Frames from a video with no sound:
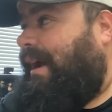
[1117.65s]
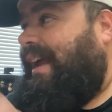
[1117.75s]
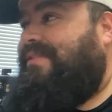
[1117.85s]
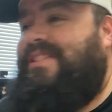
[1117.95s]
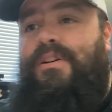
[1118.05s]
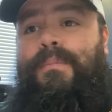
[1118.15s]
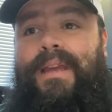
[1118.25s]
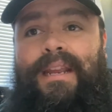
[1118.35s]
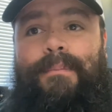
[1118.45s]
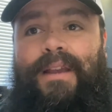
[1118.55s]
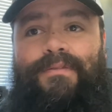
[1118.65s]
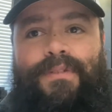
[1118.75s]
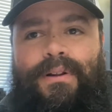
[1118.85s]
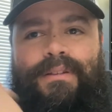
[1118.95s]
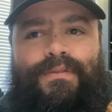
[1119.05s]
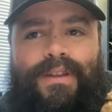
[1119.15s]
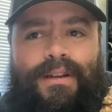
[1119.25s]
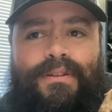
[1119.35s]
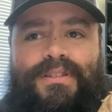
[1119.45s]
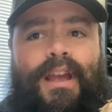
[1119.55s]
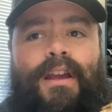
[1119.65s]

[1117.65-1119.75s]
I have so many McFarlane figures